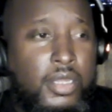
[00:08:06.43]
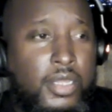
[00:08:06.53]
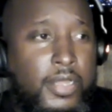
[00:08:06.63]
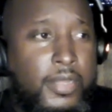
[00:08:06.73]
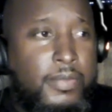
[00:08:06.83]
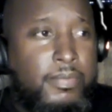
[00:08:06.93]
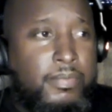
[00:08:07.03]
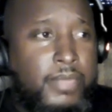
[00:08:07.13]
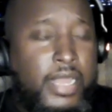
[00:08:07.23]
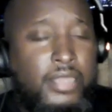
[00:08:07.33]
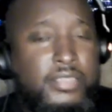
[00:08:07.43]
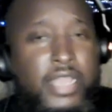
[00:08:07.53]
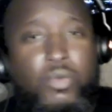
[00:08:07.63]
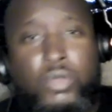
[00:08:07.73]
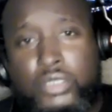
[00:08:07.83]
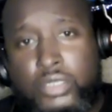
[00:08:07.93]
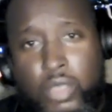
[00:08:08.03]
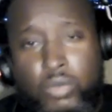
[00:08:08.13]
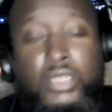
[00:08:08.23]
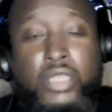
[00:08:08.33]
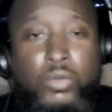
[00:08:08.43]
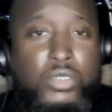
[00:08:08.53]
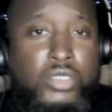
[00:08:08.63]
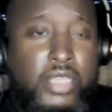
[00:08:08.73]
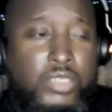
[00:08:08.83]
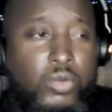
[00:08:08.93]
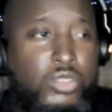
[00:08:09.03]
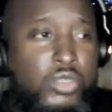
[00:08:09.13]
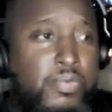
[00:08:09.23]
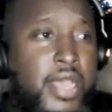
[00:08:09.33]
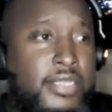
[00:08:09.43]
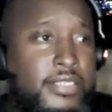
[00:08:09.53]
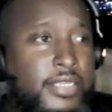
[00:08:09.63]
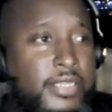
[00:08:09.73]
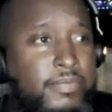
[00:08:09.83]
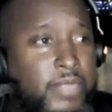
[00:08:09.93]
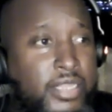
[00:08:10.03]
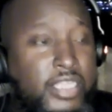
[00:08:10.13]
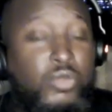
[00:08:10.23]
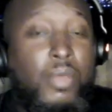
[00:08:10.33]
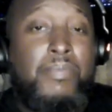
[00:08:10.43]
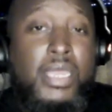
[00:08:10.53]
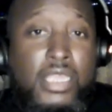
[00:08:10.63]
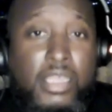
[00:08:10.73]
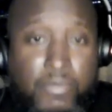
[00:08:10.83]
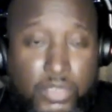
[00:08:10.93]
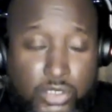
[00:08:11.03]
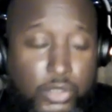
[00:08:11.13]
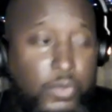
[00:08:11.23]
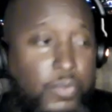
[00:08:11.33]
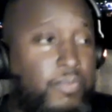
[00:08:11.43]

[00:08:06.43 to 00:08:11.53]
Um, and that looks like what that, was, that was, that's what Tupac did, and that's what many of us do.